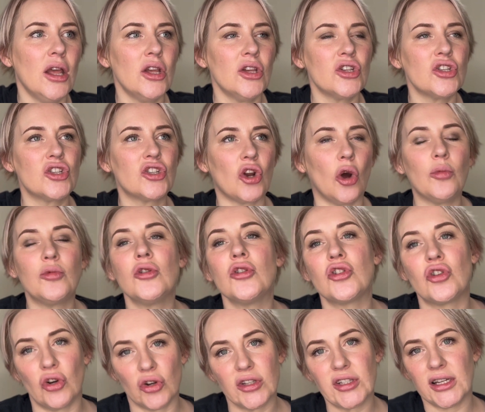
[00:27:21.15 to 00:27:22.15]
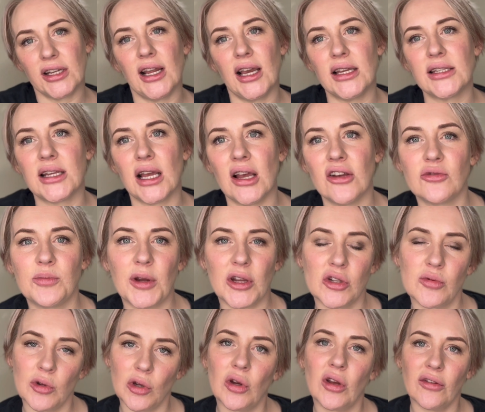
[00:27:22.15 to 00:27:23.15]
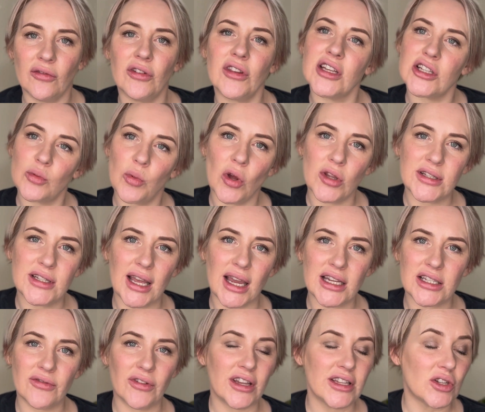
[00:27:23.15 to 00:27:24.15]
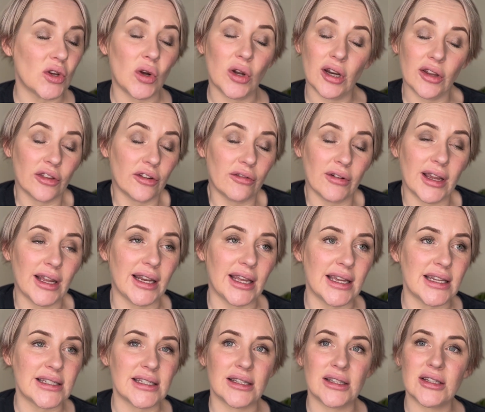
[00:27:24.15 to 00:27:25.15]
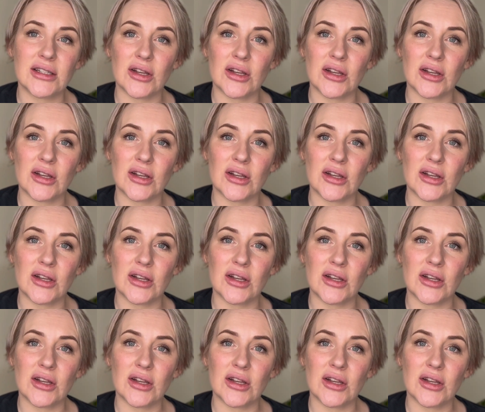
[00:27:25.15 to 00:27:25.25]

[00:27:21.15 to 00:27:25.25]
stopped us trusting ourselves because we're looking for this one size fits all, and there really isn't.